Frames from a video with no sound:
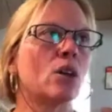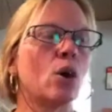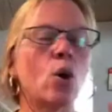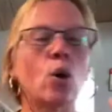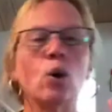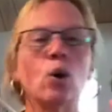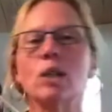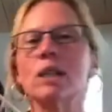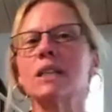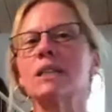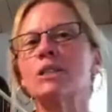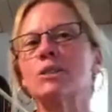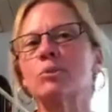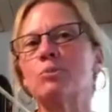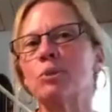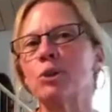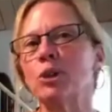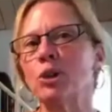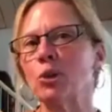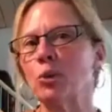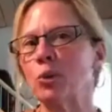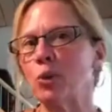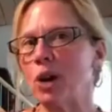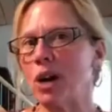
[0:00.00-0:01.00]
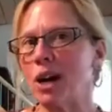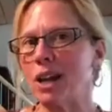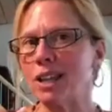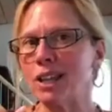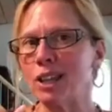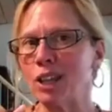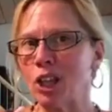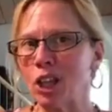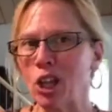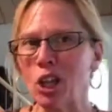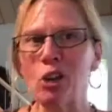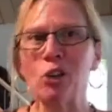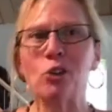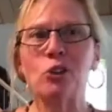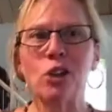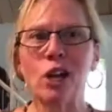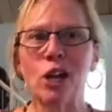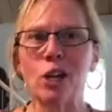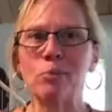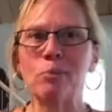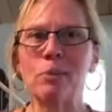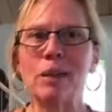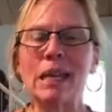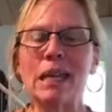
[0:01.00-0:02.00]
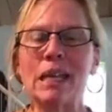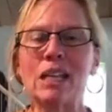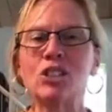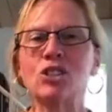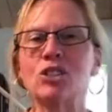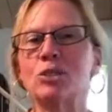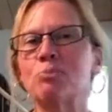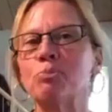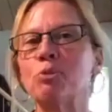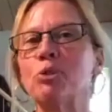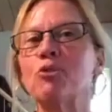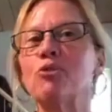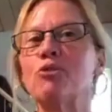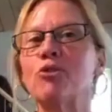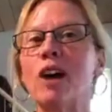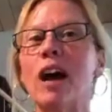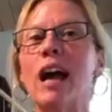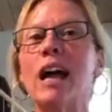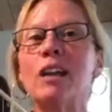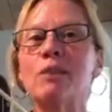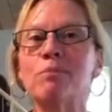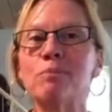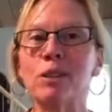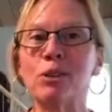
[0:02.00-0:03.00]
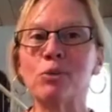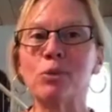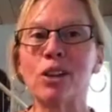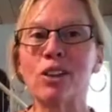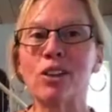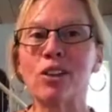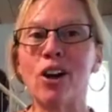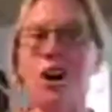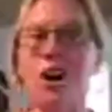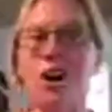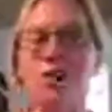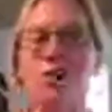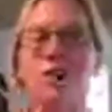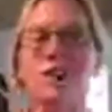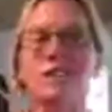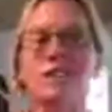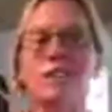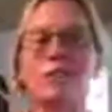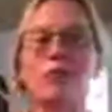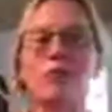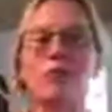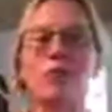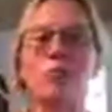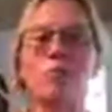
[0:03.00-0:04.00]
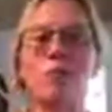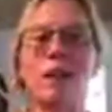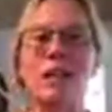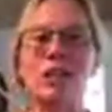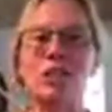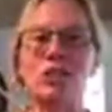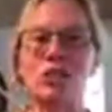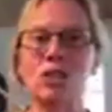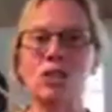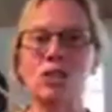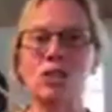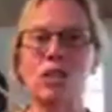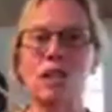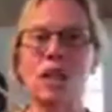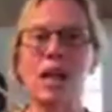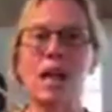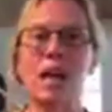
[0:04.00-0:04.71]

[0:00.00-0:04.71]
The Holy Spirit will unload on me and just provide me with all this information,